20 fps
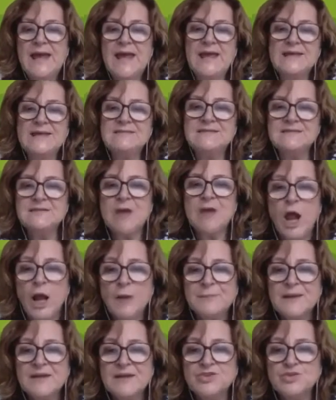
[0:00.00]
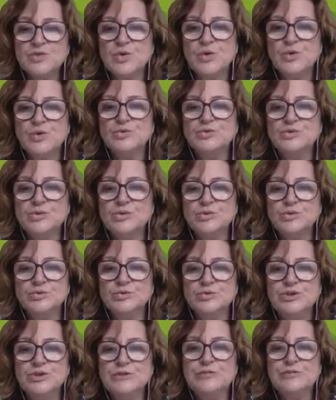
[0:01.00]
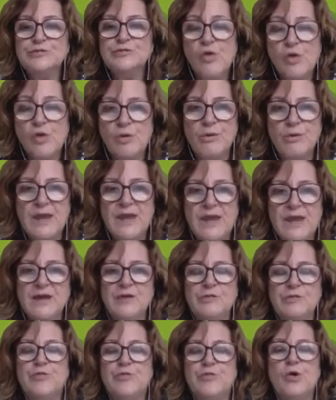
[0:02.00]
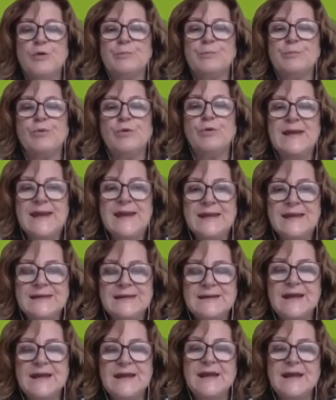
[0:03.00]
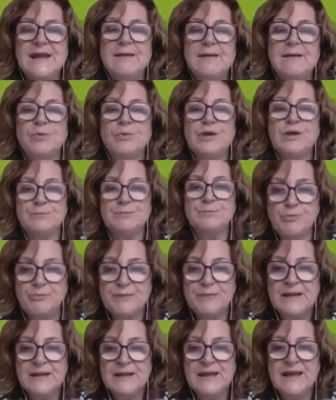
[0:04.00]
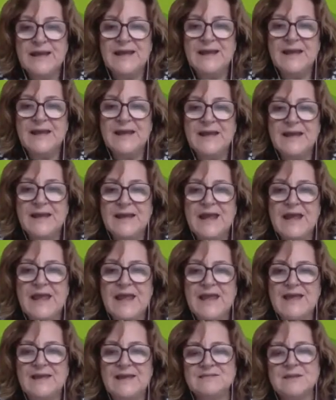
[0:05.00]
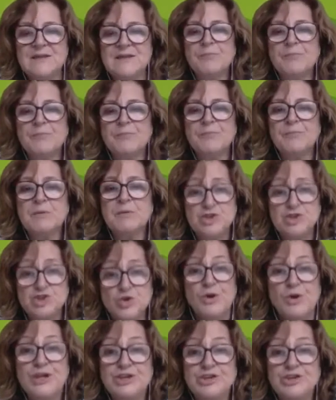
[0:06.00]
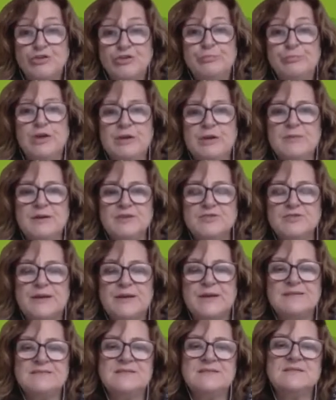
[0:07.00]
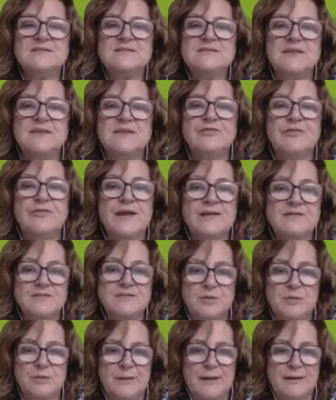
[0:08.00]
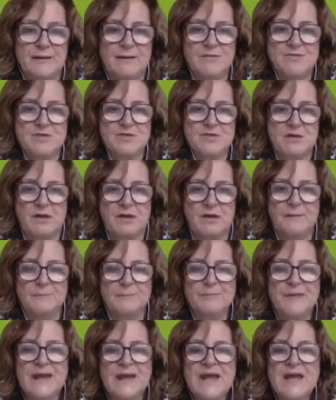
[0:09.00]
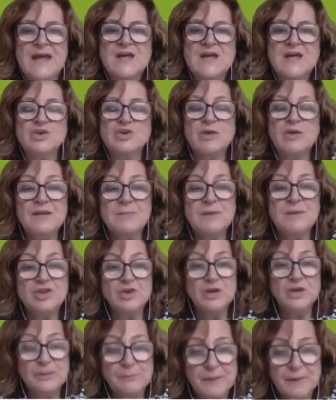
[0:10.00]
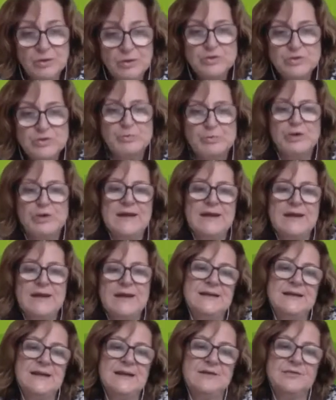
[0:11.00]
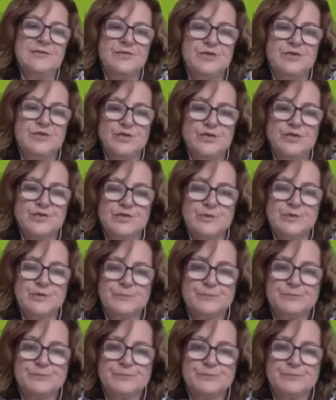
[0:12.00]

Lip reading: And this helped us to conclude following for polyethylene and polypropylene as majority of polymers present in flexible packaging. So let me talk about polyethylene first.